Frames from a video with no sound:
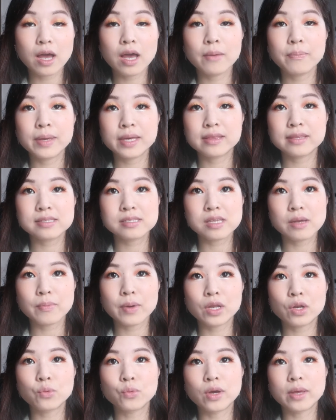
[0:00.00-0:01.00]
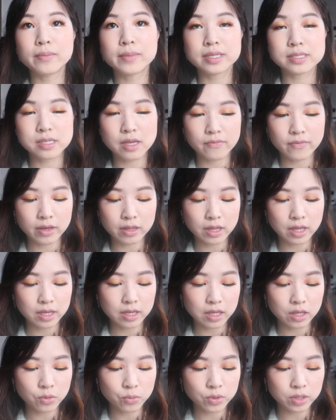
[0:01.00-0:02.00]
I picked this up on a whim because I felt
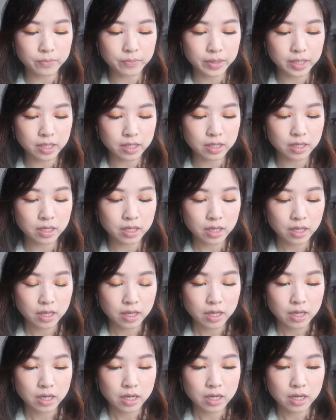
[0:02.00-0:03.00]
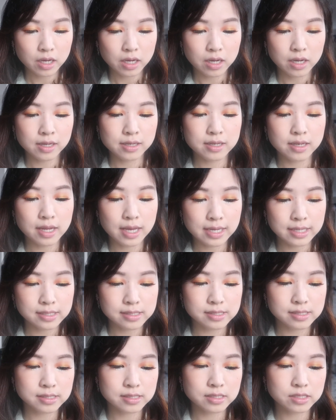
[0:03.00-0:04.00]
like it would be a
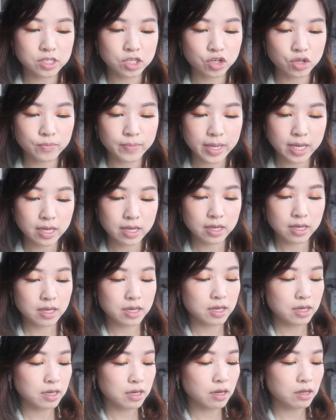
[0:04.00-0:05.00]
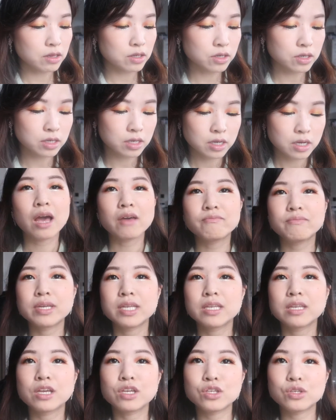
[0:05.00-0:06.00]
nice tear bag color. I've
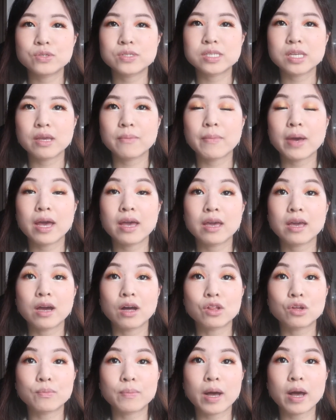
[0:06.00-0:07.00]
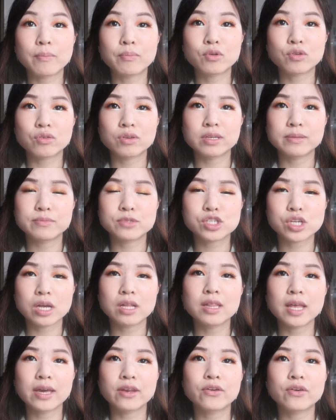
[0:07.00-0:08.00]
been using my ColourPop cream
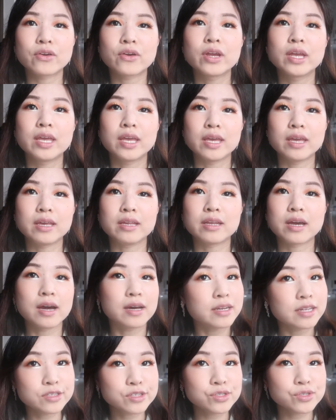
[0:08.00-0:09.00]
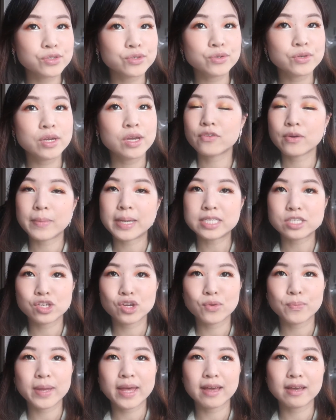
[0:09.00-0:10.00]
gel liner in Honey Dude for my
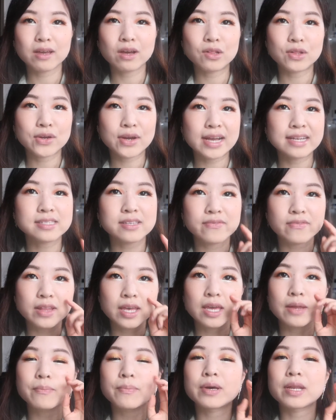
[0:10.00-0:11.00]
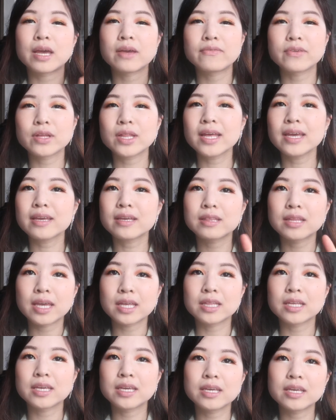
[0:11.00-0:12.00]
tear bag color as of late, but I feel like
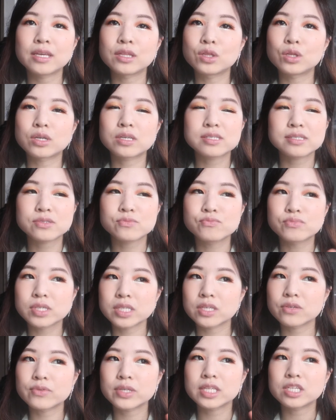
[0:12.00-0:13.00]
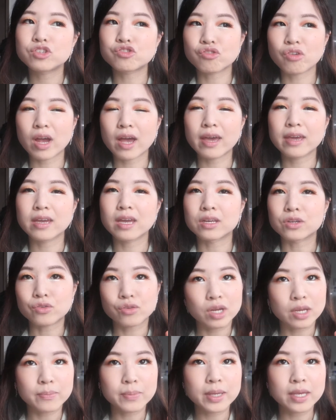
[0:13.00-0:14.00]
lately it looks really dry and
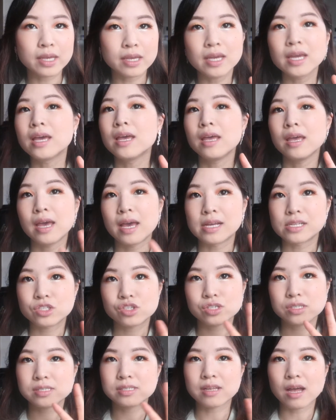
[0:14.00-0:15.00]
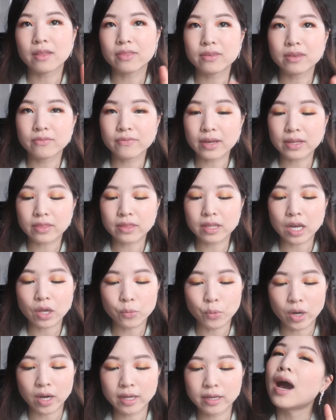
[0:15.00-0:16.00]
crepey and just not the effect that I
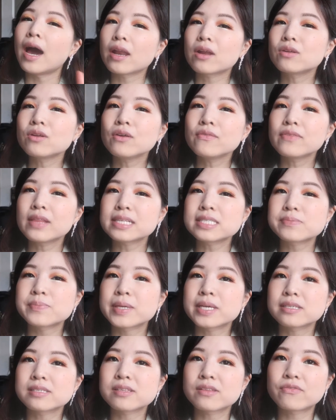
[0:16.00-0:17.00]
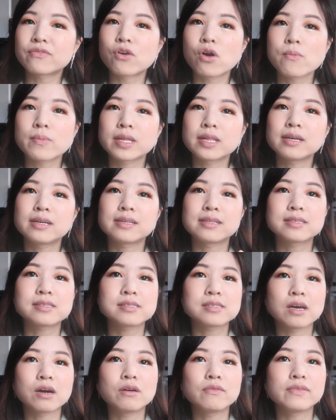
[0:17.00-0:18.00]
want. I don't know if that's because the formula
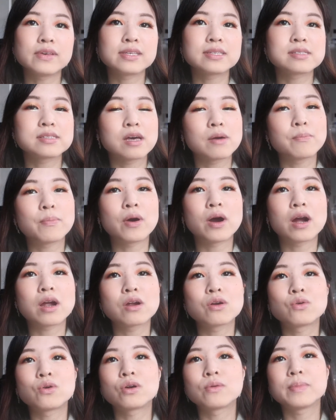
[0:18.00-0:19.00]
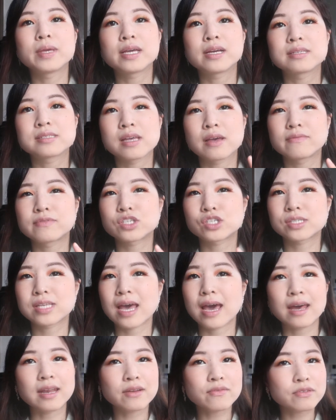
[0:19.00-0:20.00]
itself is subpar or because I've just
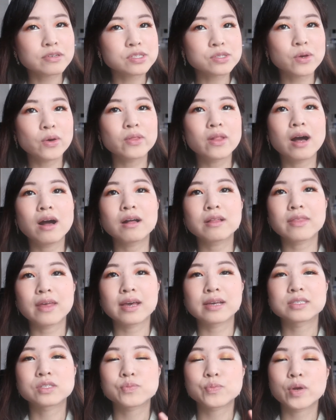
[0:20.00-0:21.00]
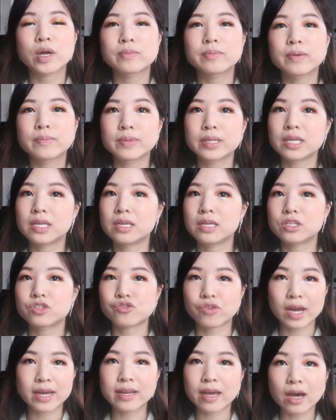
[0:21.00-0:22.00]
had it for so long that it's probably
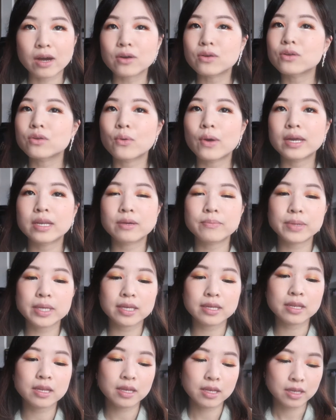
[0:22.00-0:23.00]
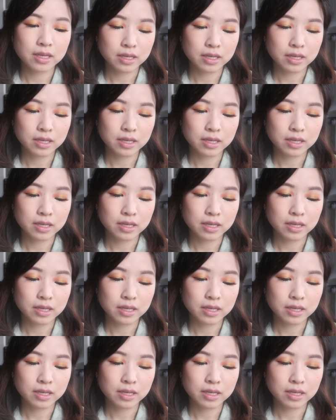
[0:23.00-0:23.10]
dried out quite a bit.